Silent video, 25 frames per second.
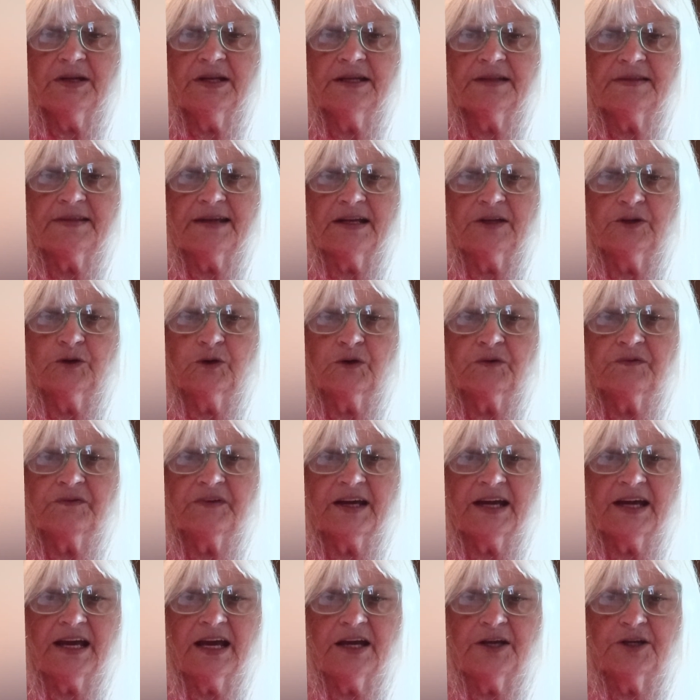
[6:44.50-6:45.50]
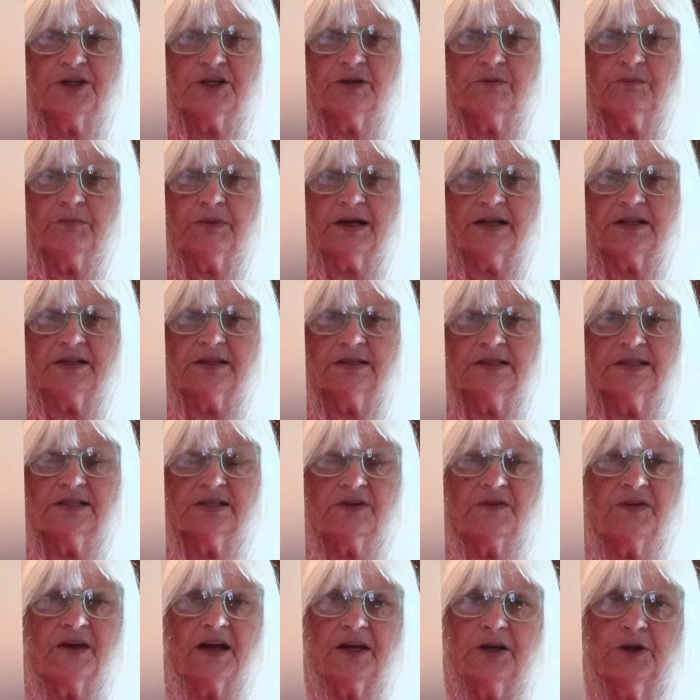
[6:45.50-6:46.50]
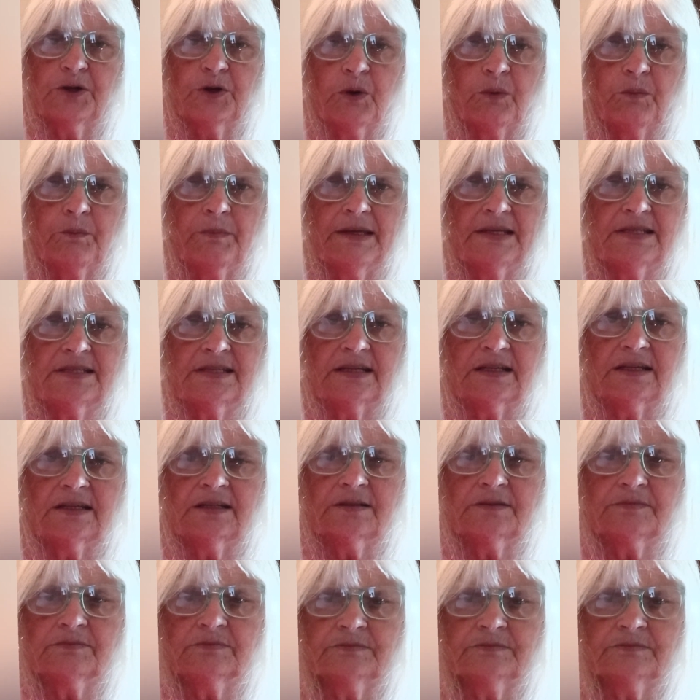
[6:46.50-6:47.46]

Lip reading: and hit that notification button so that you don't miss it.